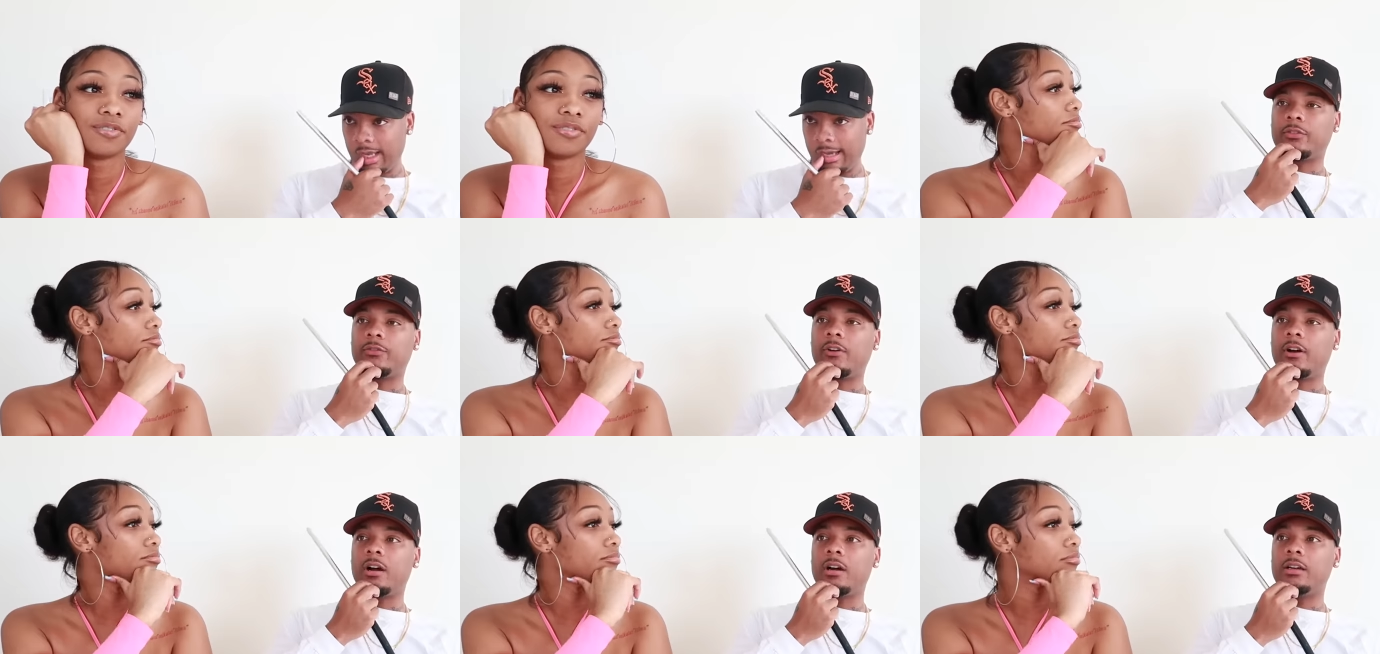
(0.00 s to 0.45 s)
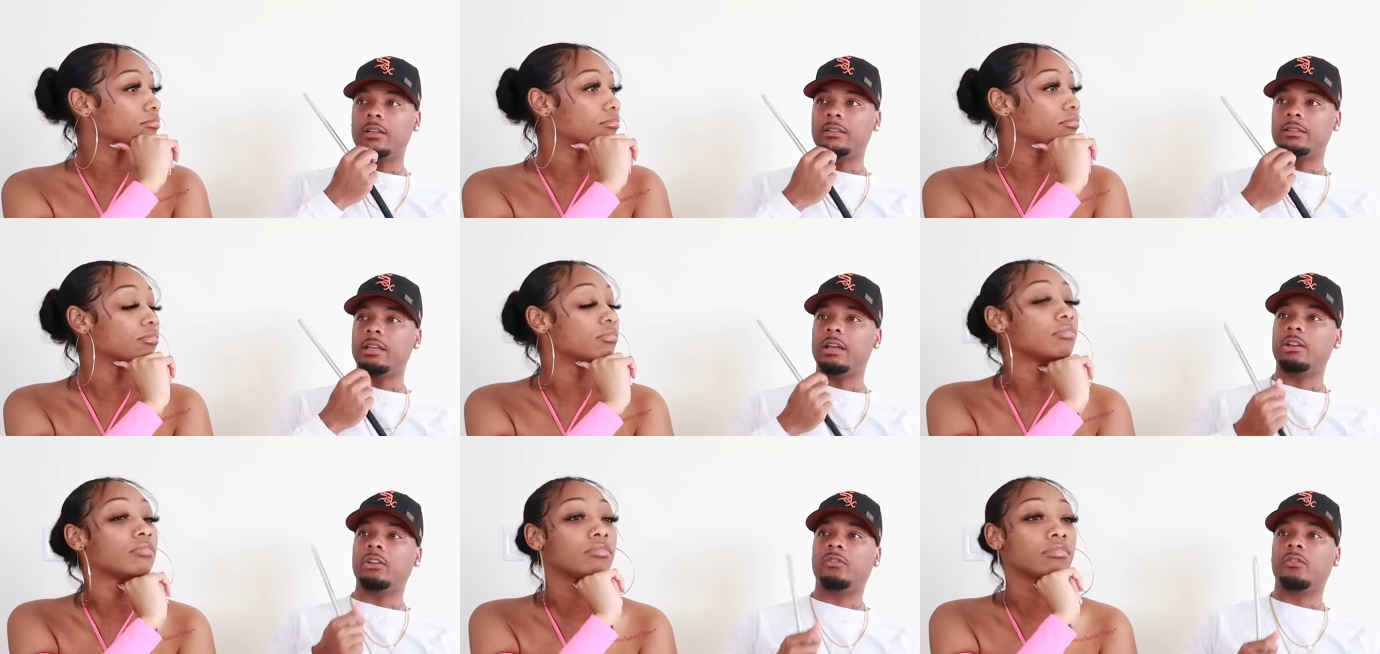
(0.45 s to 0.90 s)
Speaker 1: As far
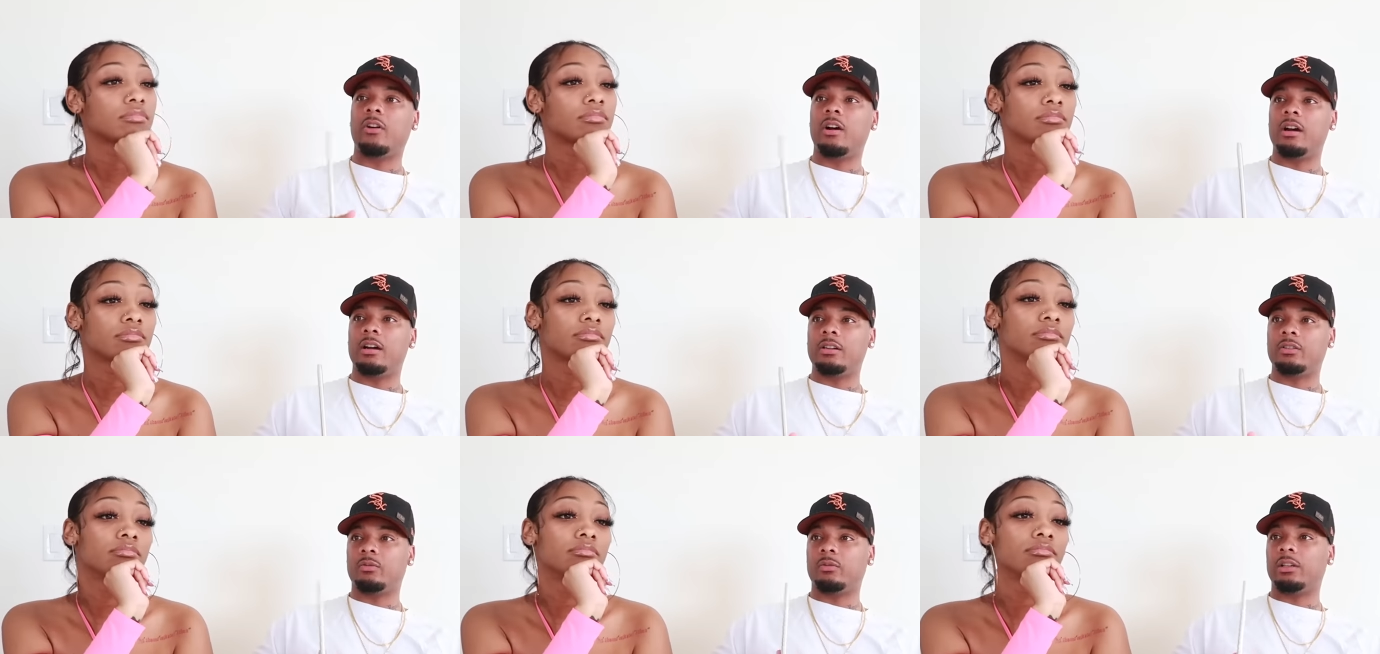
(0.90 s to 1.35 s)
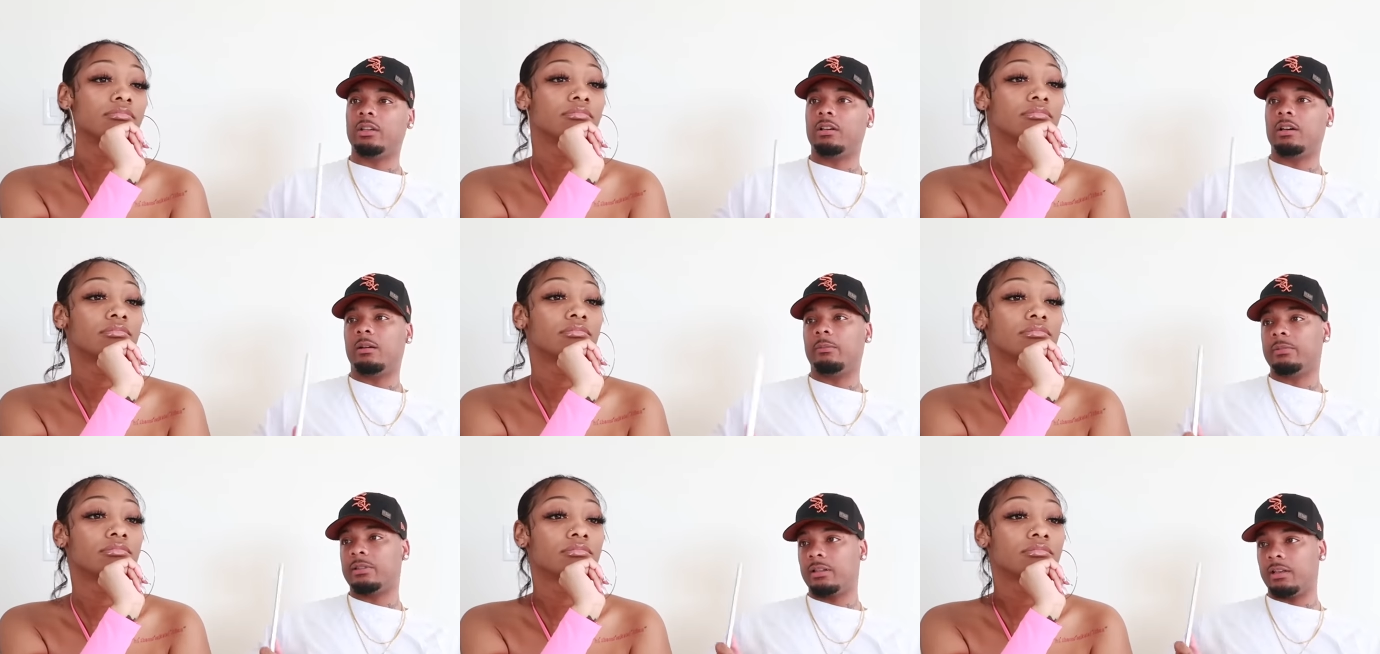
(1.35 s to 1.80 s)
as as far as when it
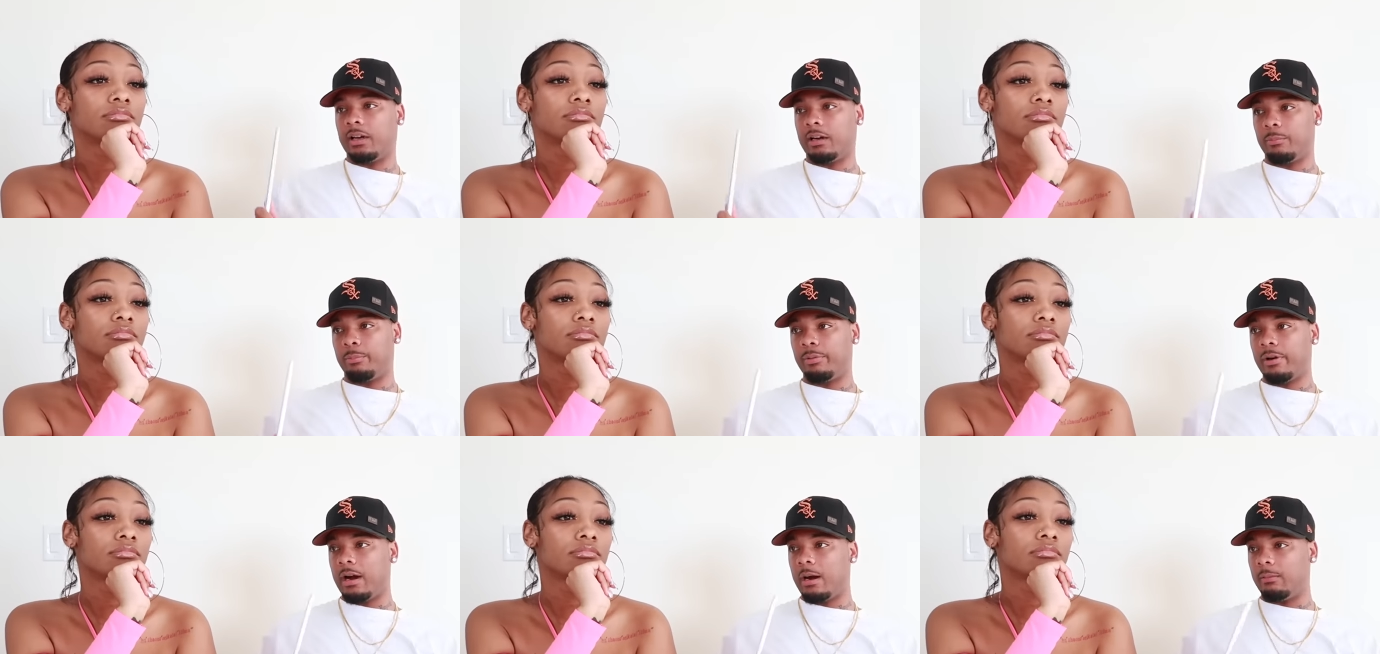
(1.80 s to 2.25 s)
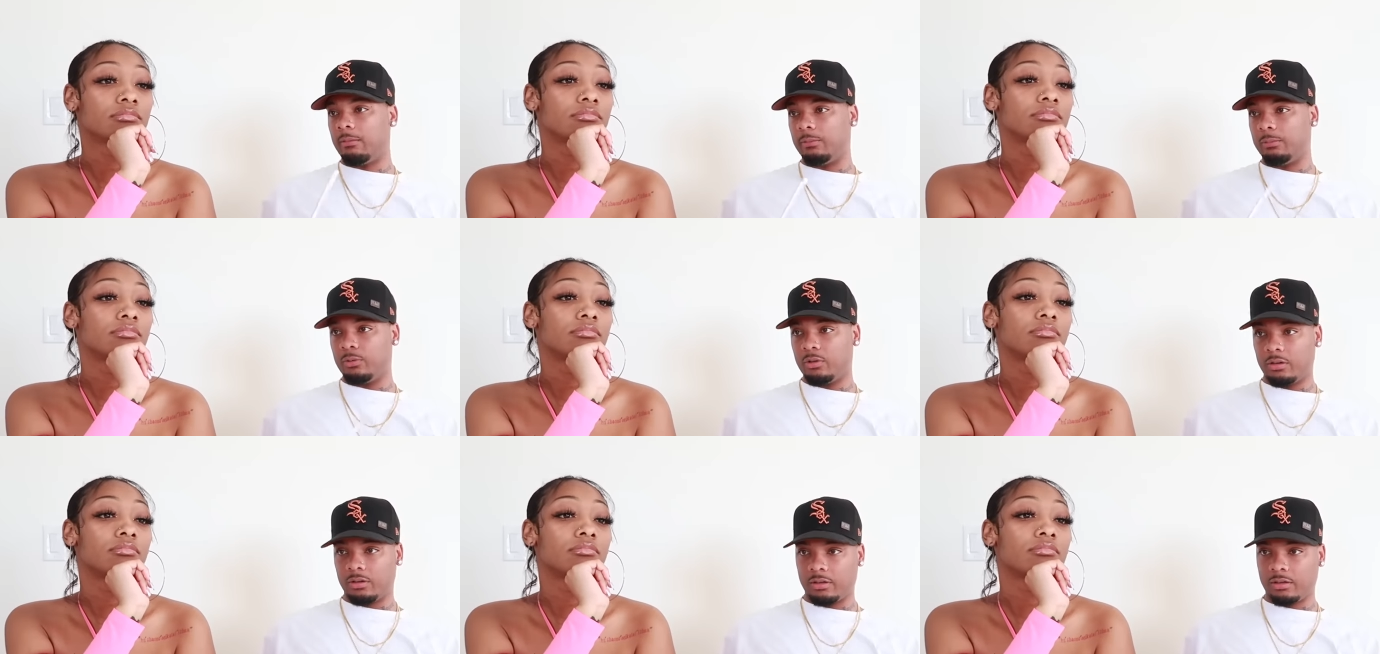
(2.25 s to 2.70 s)
comes to like a
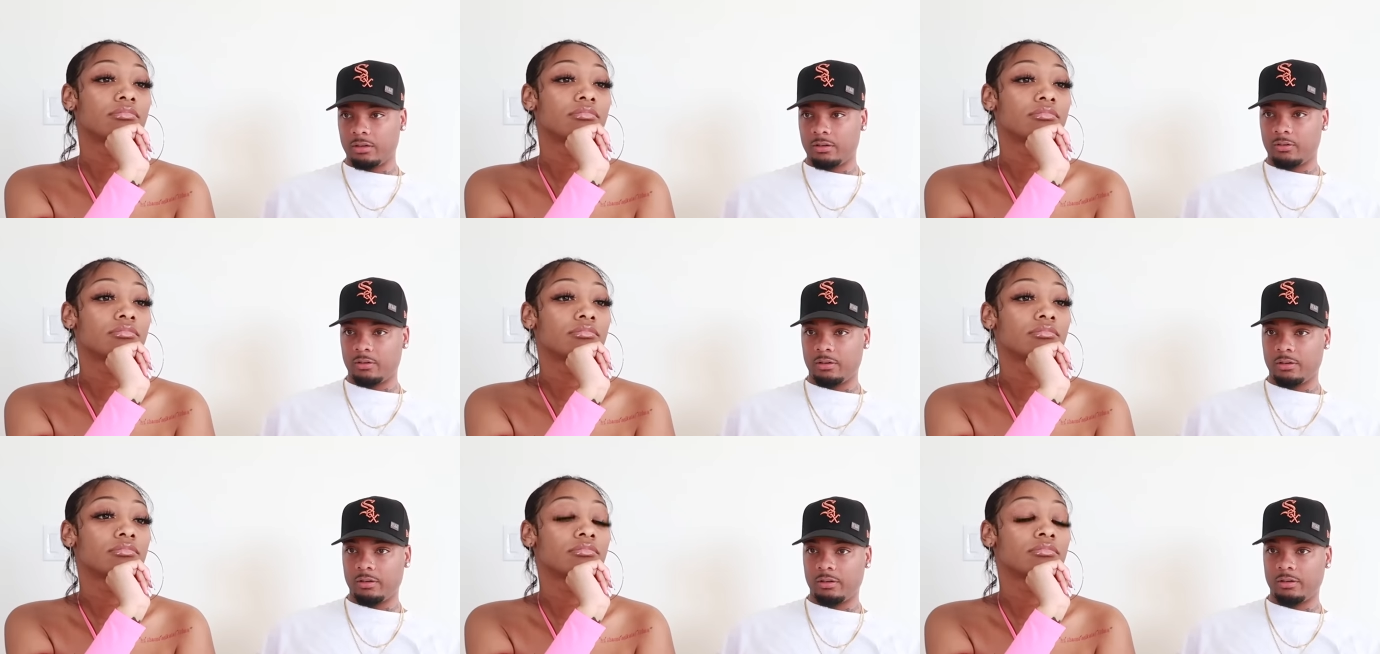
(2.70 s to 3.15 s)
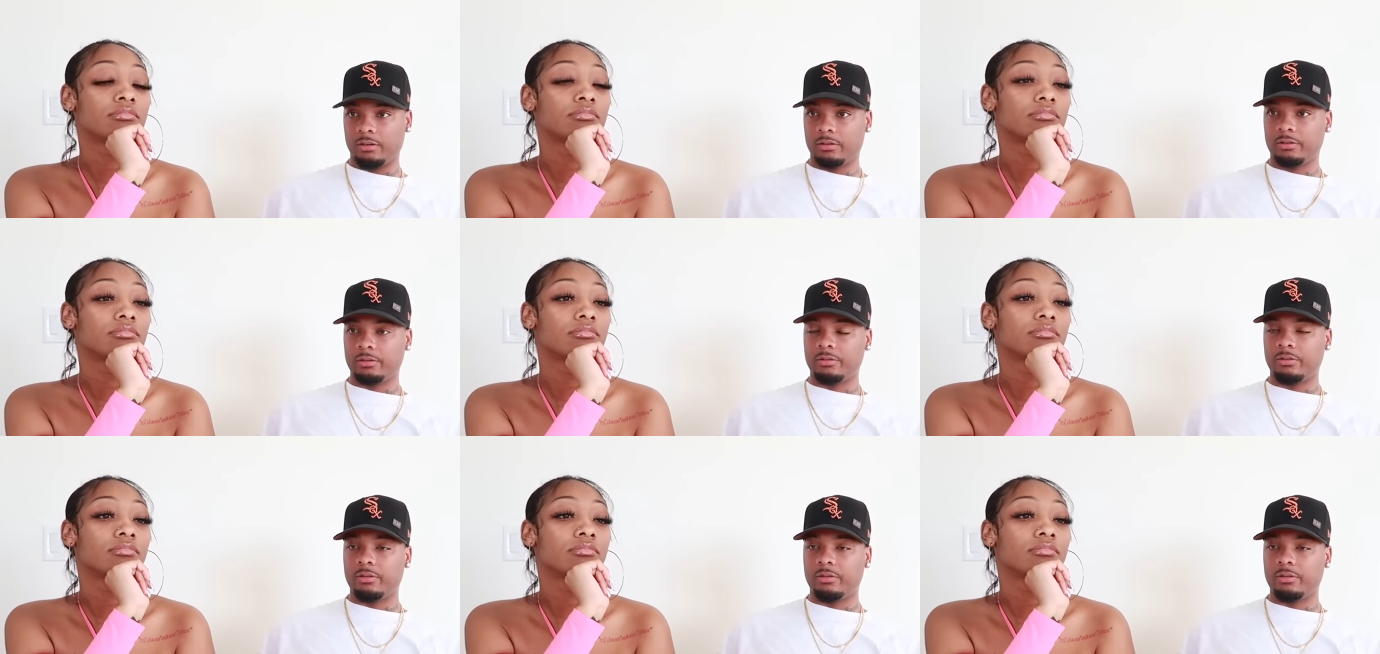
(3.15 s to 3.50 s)
problem or or